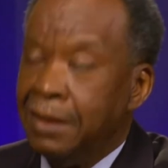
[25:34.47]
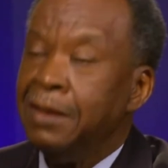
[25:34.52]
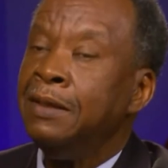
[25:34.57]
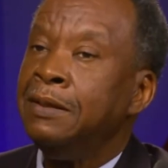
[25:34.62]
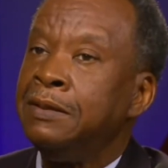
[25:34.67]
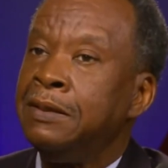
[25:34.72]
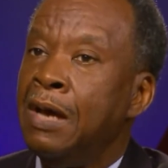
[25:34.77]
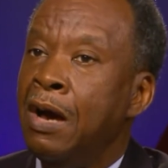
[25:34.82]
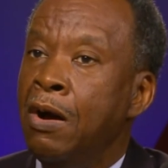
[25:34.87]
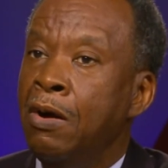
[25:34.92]

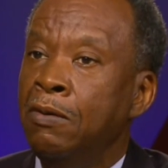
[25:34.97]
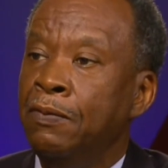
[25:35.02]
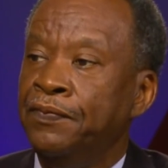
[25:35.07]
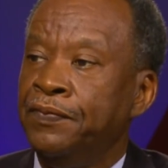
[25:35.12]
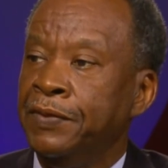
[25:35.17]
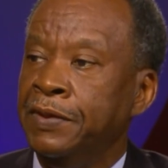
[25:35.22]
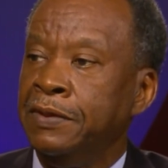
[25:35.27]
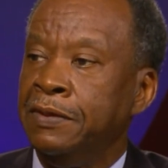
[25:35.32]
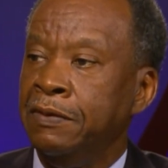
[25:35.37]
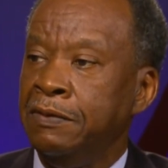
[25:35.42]
So
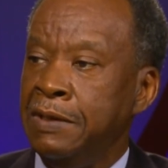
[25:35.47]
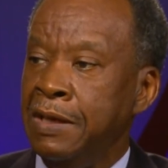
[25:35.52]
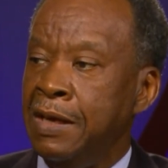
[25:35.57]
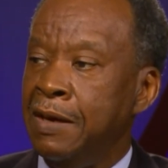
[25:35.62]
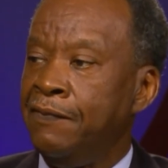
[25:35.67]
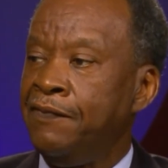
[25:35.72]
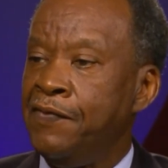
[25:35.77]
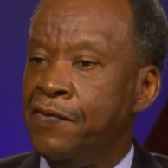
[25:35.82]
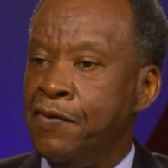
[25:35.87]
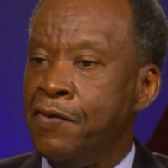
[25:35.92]

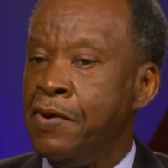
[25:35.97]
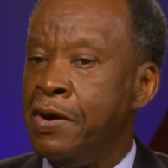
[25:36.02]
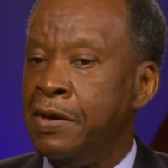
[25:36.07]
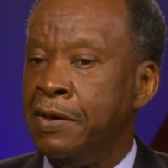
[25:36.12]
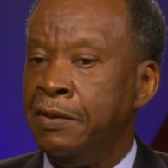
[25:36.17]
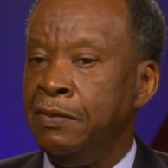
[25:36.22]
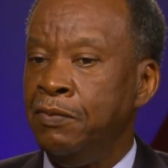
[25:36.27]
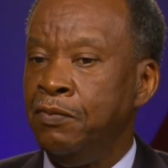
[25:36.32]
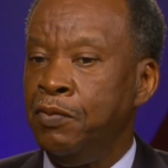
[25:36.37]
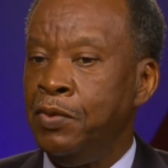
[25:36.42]

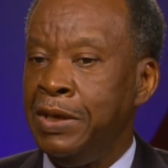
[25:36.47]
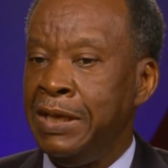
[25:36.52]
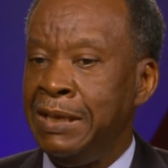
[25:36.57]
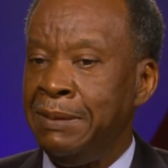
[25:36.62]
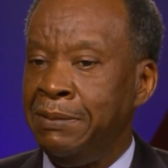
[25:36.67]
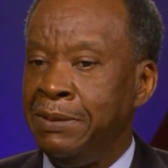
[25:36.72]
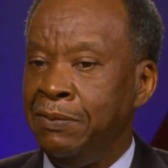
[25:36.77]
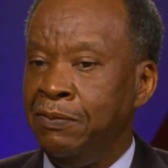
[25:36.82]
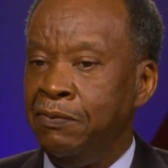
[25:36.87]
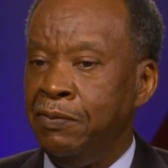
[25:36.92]
therefore,
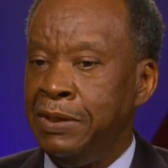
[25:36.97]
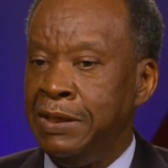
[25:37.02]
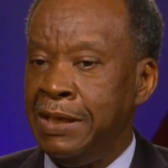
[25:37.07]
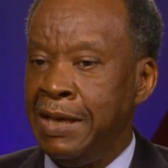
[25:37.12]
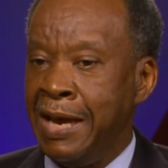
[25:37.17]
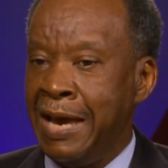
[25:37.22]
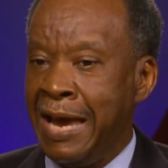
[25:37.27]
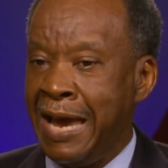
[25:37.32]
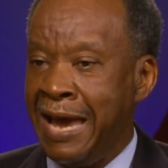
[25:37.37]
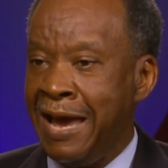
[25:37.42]
whatever we
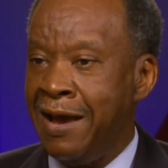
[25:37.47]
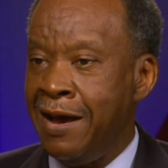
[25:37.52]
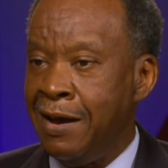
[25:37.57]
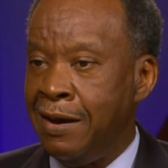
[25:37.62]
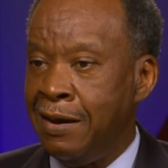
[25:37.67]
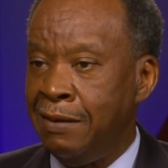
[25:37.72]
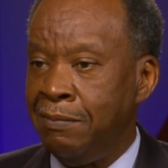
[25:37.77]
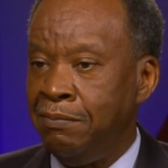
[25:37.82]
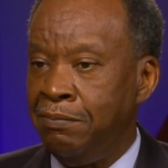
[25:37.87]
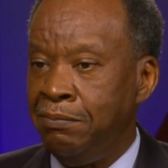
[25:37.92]

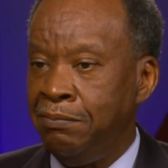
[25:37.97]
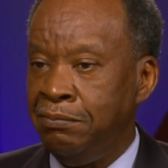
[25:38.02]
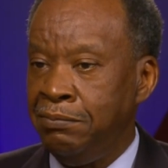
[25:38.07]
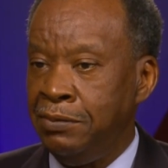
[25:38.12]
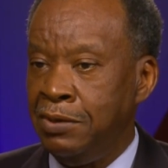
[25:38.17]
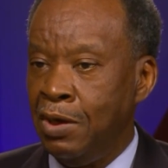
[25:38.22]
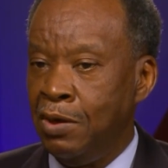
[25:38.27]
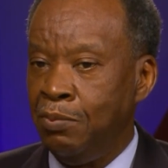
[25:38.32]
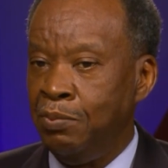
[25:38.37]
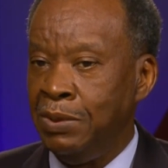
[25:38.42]
have
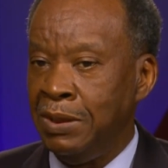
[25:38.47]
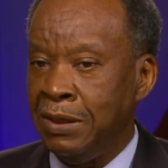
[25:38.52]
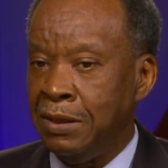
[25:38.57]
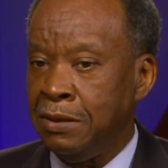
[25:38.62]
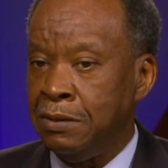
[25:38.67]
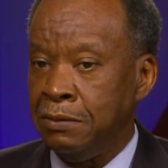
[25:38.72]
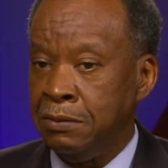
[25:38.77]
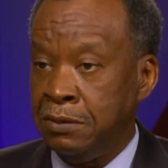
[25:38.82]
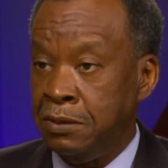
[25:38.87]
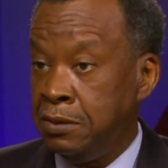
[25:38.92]
don't
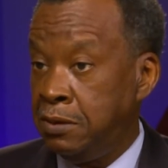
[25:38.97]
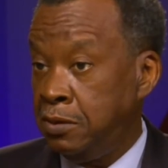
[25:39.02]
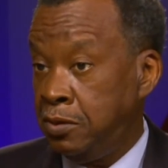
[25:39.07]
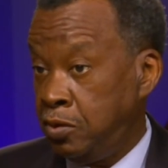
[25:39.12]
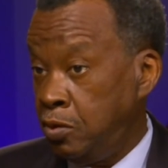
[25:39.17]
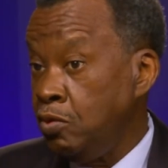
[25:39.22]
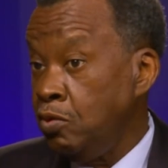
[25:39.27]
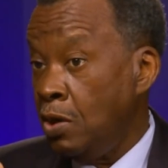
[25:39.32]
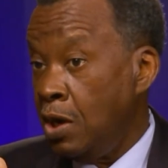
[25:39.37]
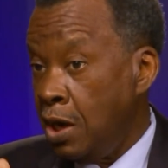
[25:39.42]
belong
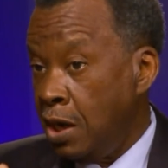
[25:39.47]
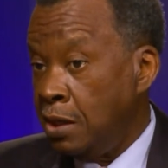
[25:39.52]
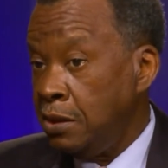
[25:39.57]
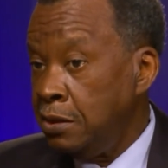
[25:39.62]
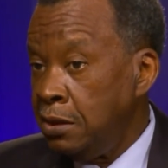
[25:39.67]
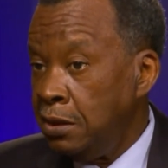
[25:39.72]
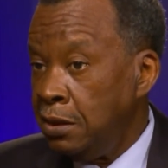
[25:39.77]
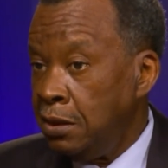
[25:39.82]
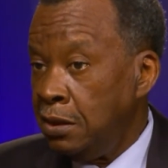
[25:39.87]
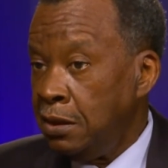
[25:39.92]
to us.
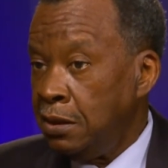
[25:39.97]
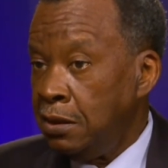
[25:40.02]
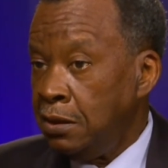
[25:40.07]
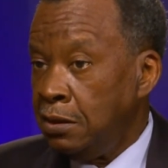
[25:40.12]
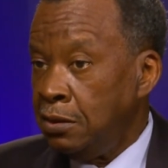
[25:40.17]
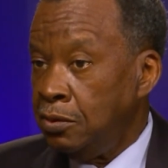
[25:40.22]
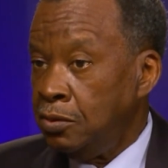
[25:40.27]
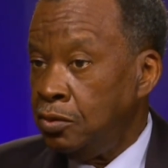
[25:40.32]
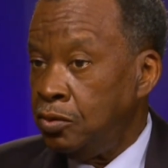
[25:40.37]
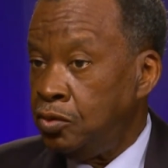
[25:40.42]
Right.
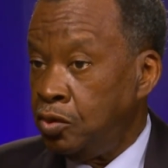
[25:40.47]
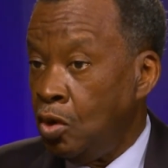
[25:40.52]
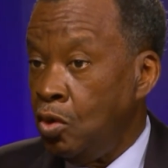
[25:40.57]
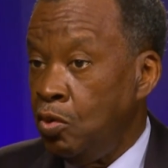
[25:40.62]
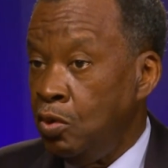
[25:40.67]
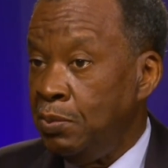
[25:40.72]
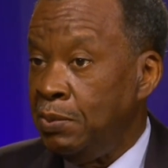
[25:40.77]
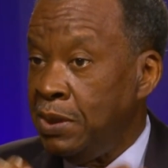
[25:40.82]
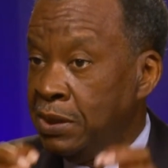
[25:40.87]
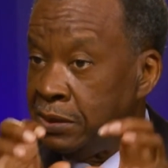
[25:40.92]
So
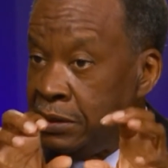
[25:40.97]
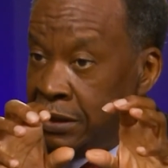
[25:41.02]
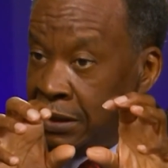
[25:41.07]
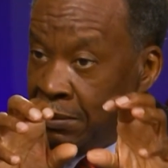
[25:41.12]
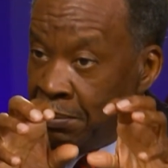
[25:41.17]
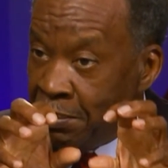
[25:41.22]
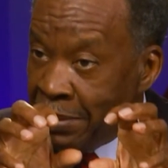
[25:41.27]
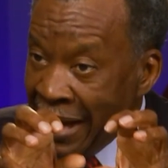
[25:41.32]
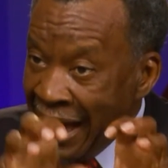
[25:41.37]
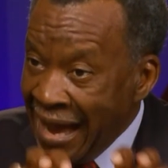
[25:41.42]
we must
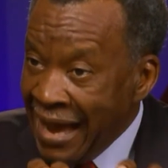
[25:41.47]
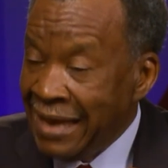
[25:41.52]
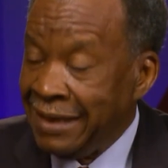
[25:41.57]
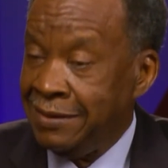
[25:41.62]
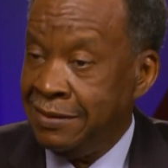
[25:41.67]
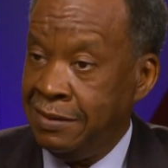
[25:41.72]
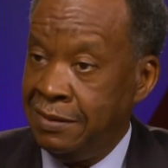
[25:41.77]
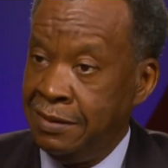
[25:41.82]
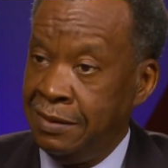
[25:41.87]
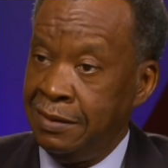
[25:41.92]
give
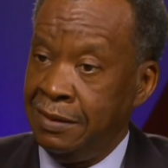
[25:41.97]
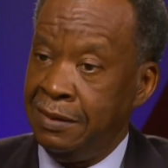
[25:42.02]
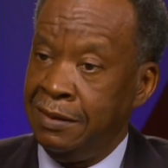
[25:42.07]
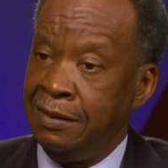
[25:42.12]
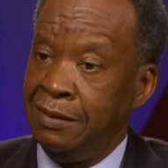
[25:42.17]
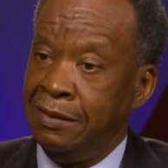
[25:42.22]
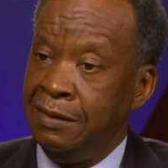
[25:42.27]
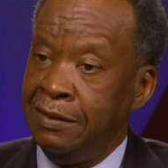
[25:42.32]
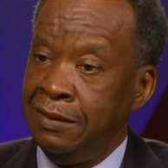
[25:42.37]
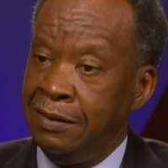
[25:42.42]
back
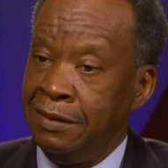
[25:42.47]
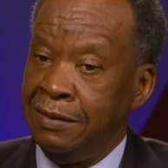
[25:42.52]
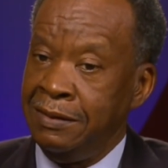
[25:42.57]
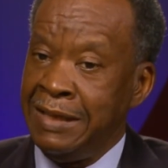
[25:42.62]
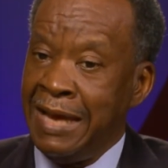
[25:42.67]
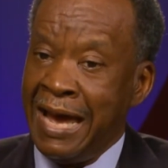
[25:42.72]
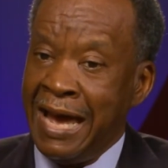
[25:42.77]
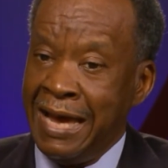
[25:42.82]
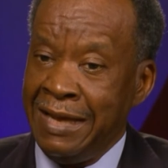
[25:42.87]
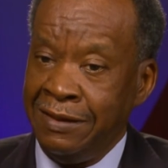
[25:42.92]

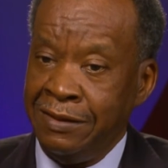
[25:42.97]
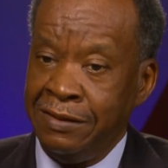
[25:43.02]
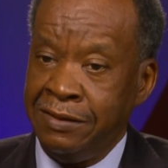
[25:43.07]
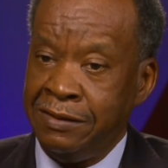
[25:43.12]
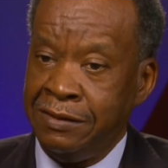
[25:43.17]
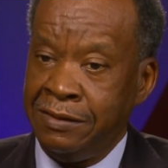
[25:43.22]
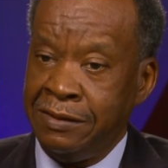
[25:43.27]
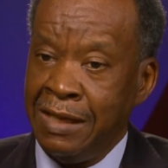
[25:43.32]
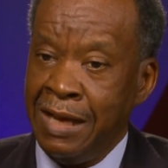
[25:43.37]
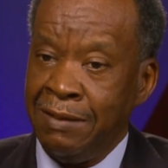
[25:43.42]
that
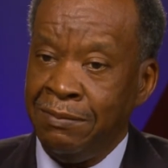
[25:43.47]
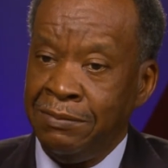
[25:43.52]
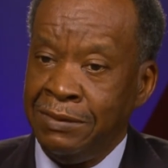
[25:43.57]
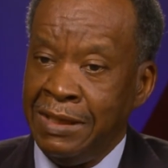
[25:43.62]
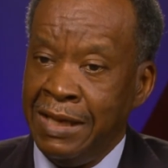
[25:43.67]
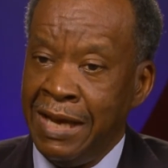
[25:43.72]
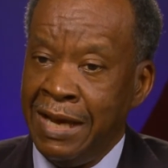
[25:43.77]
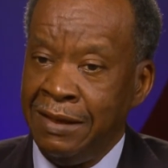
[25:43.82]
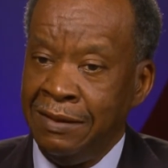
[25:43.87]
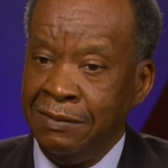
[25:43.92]
something
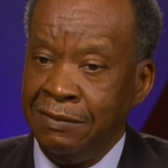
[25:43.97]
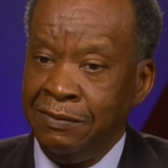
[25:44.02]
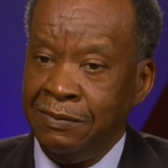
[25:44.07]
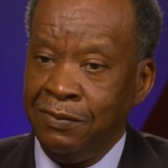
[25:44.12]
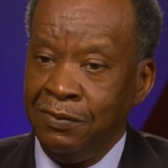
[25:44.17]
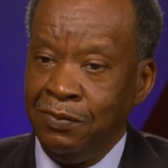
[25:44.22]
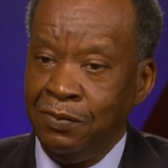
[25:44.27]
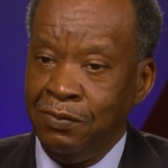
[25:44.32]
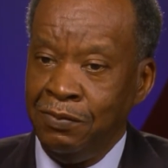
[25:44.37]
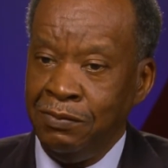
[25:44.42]
that
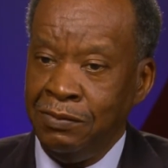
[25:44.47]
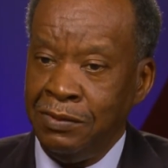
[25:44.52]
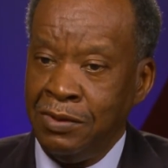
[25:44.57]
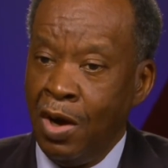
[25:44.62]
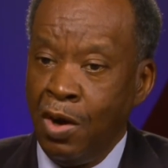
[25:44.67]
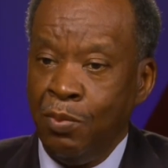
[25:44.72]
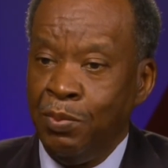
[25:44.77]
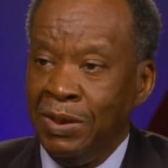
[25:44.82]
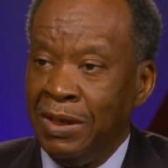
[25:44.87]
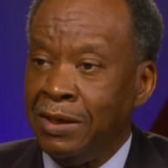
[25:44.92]

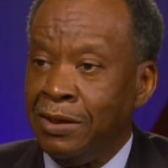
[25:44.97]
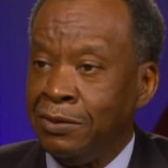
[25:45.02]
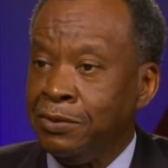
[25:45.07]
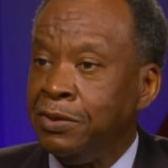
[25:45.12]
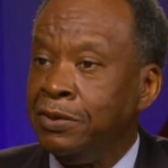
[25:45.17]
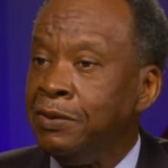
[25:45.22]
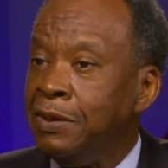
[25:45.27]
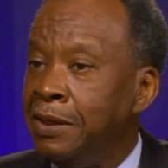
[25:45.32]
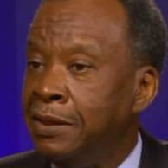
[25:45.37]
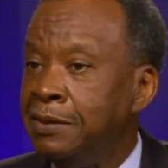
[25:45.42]
don't belong
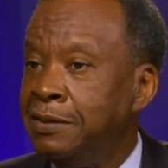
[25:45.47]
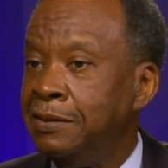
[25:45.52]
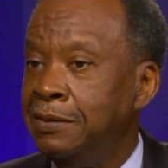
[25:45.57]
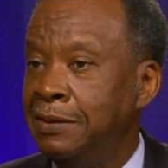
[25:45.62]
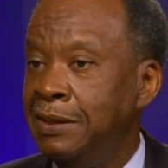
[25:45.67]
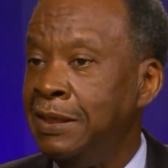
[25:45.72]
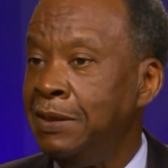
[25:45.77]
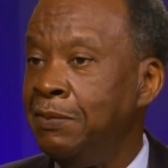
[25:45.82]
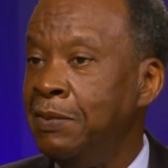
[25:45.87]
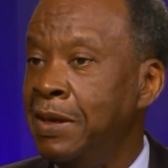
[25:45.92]
to us.
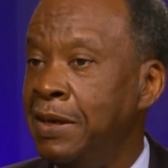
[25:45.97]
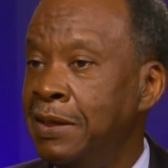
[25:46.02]
Anyway.